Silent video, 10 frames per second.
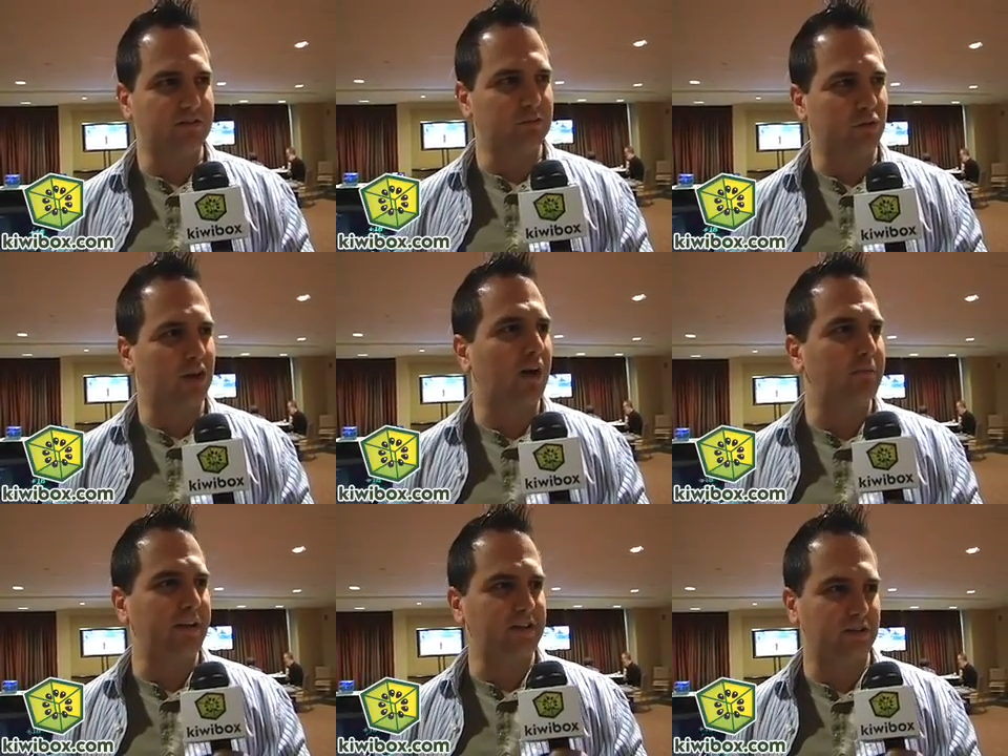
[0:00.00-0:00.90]
It's more a
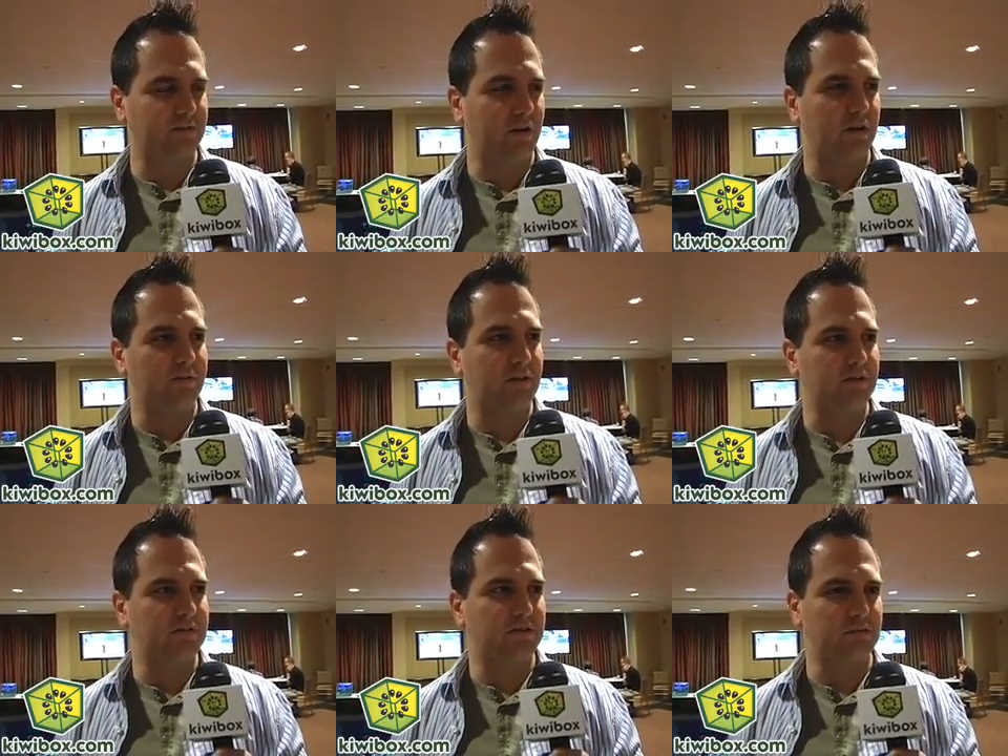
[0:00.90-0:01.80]
combination of all of
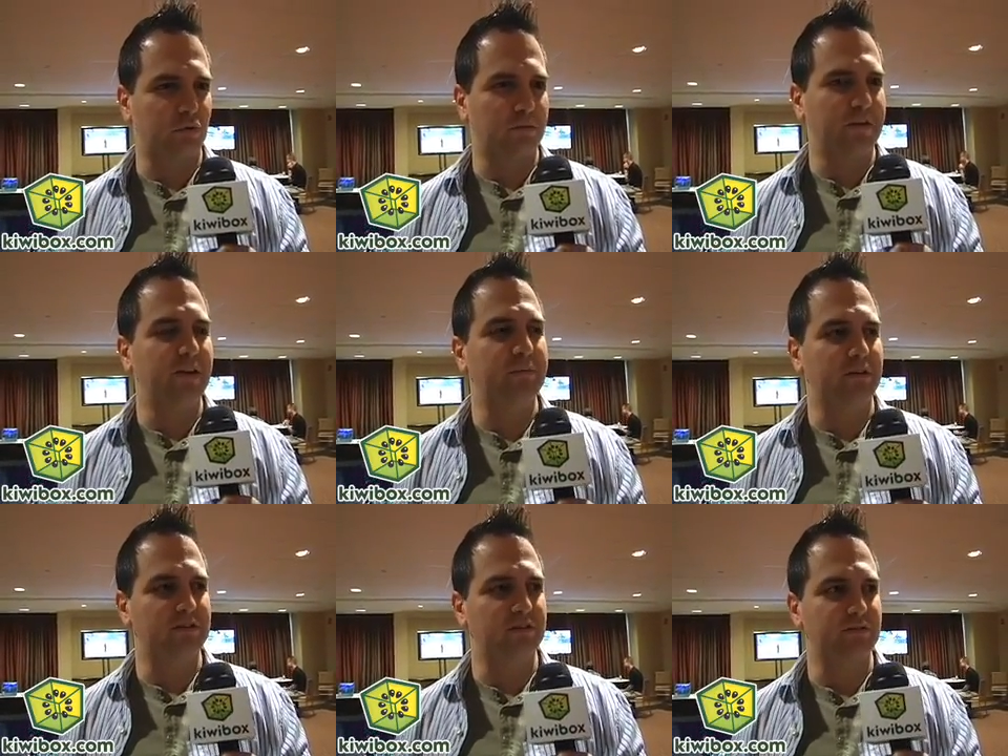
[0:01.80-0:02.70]
those. It's more
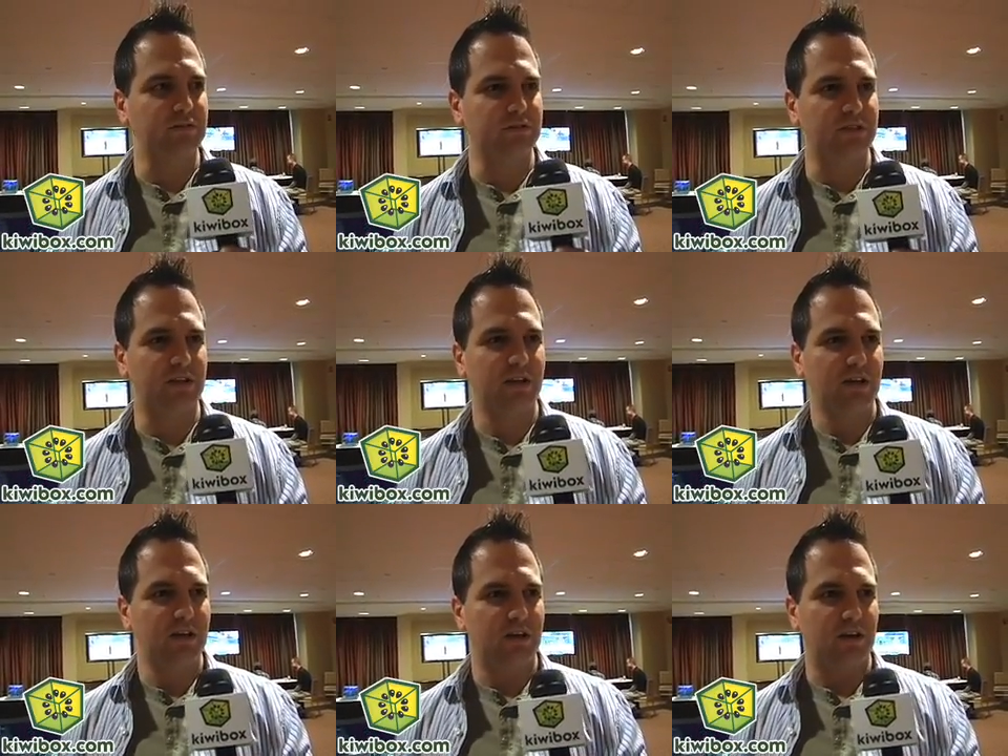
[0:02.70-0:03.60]
manipulative,
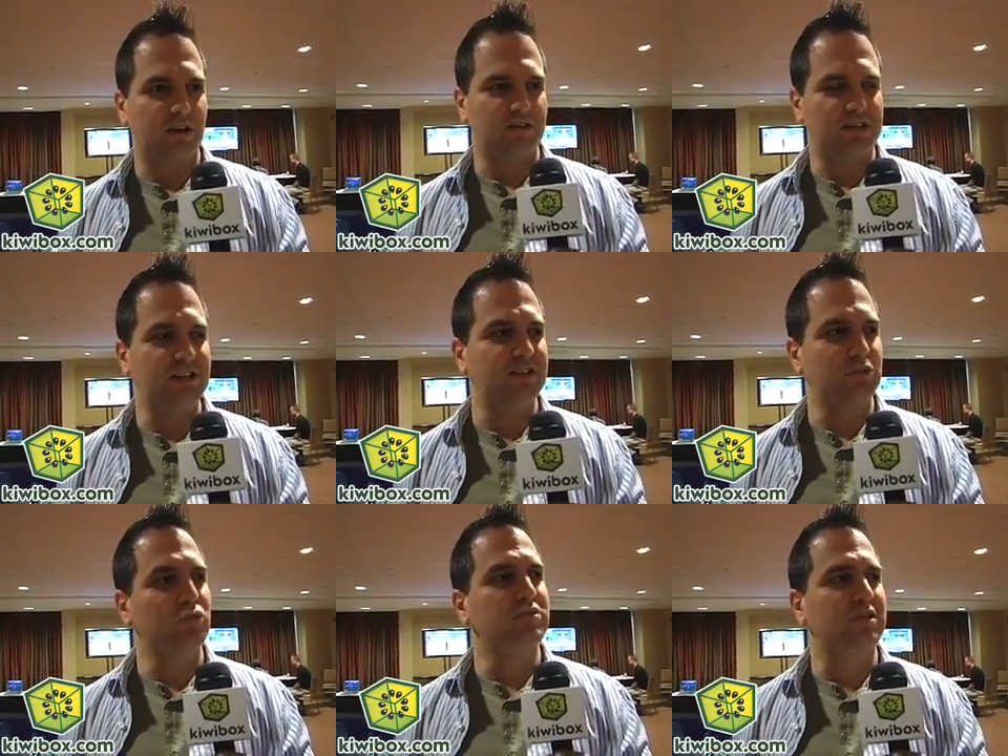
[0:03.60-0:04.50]
changing
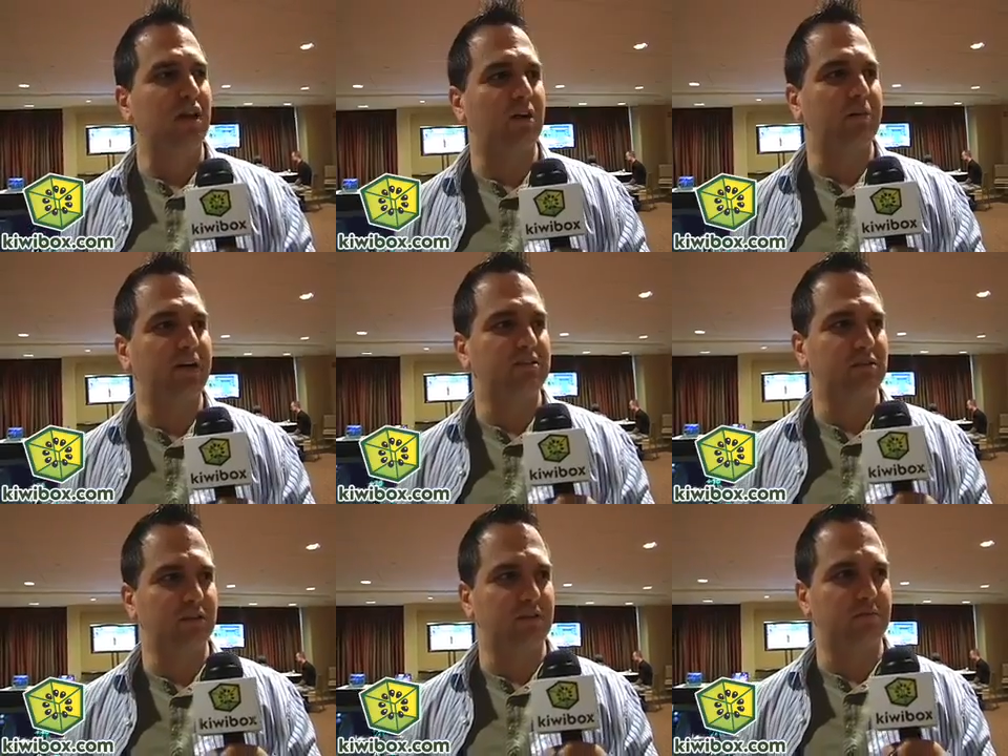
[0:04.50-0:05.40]
the rules of combat
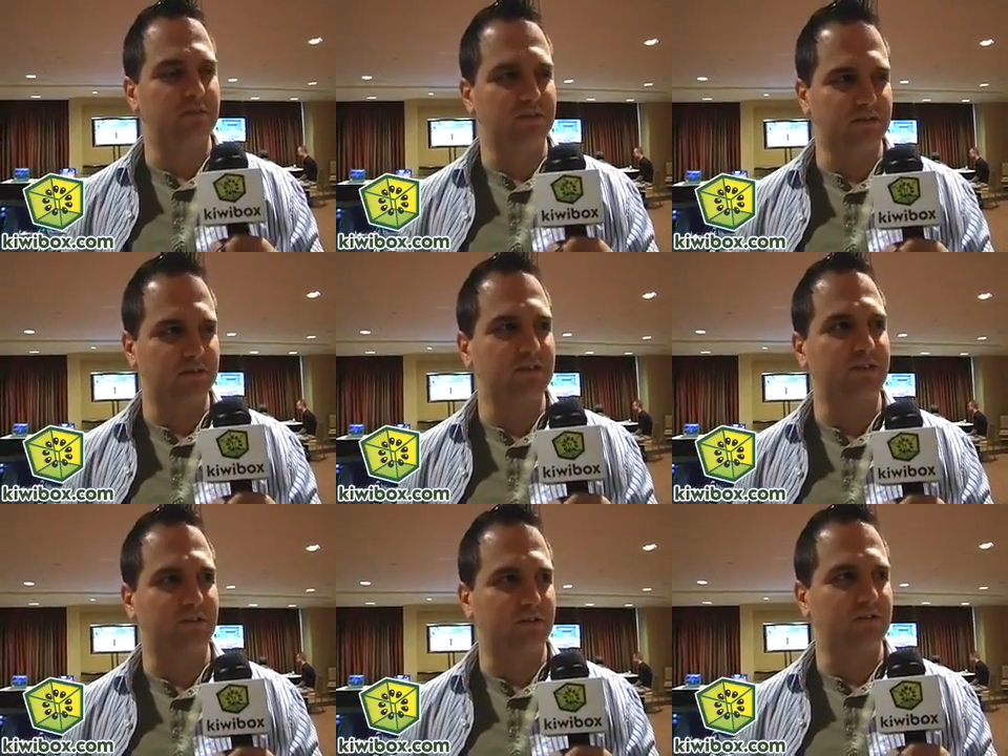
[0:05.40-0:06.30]
so that
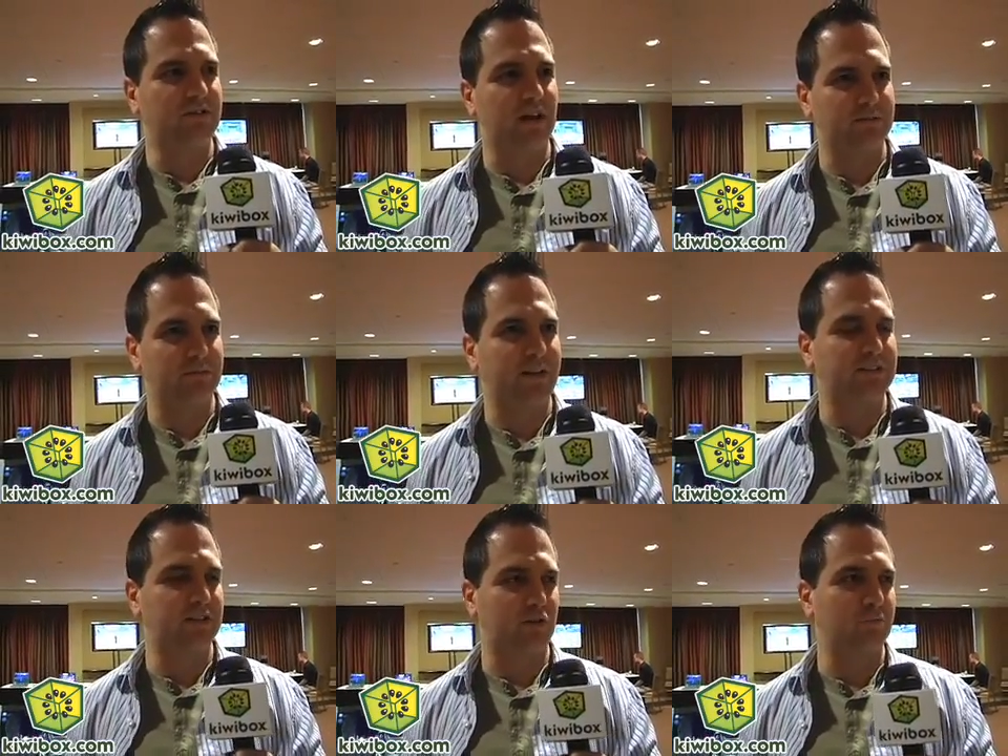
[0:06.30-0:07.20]
different types of
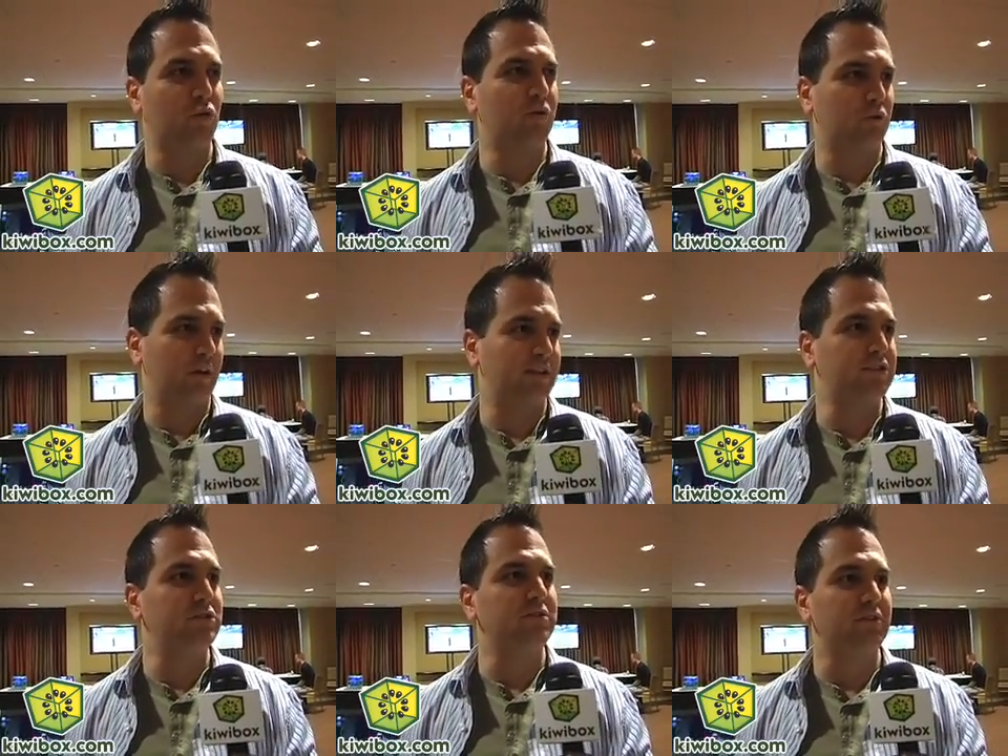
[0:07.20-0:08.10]
magic are more or
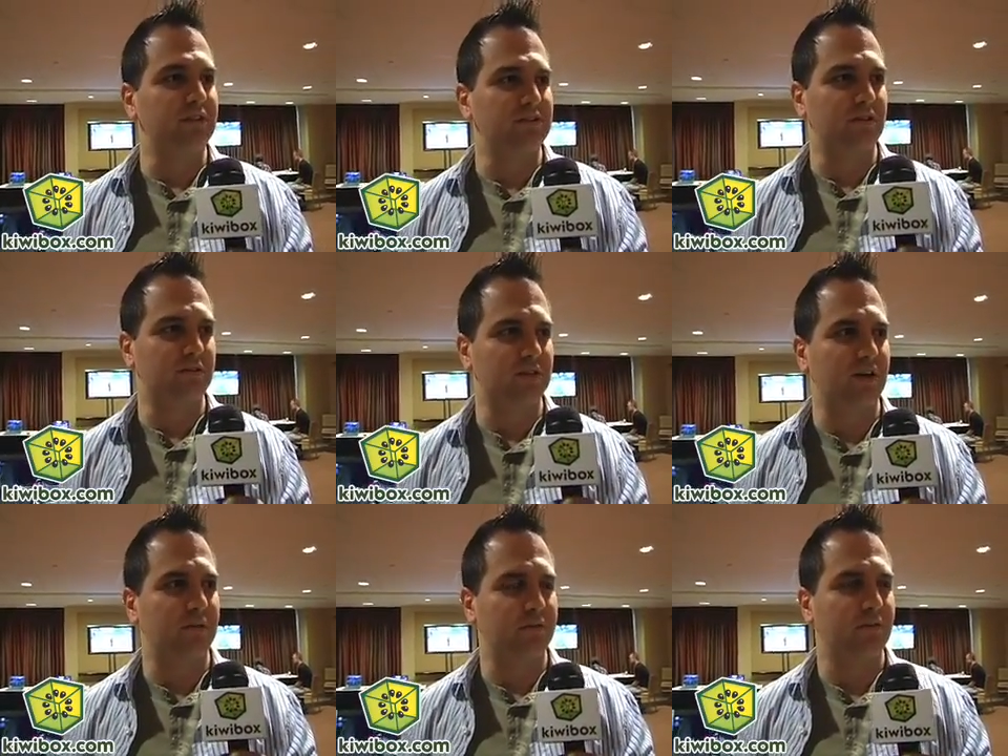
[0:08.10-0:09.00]
less useful against other
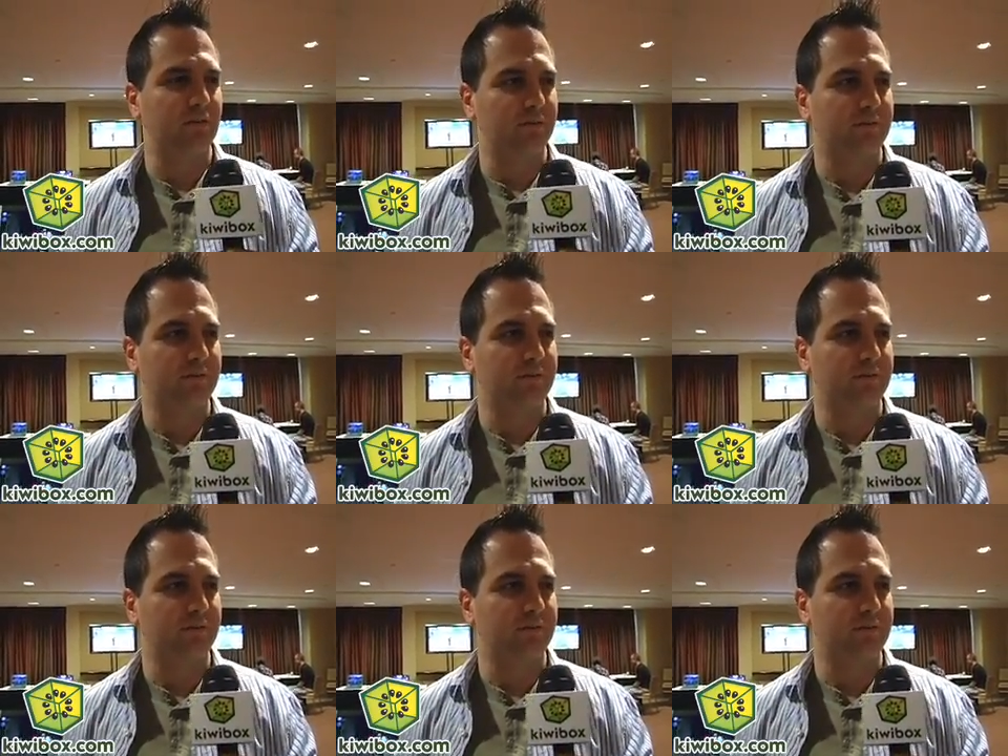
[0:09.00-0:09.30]
types.